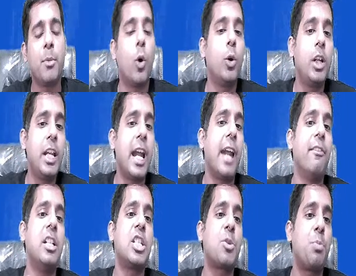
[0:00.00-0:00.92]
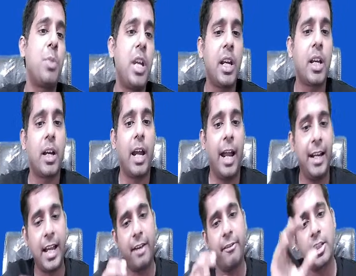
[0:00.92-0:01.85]
only I will speak
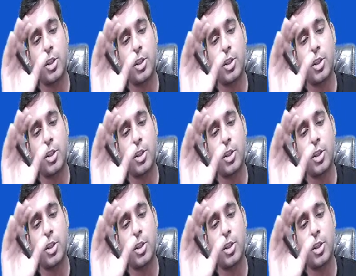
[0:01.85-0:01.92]
and I will